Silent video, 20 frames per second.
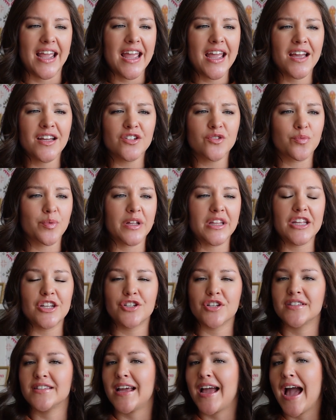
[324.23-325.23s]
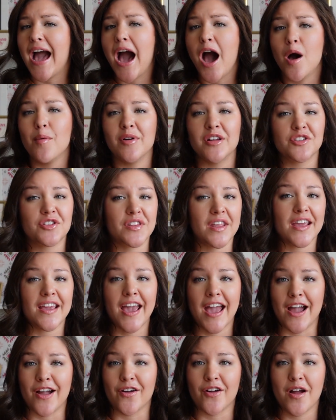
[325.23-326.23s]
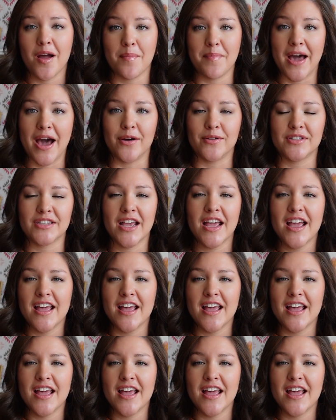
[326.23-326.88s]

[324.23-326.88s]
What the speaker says: and really just how much they care about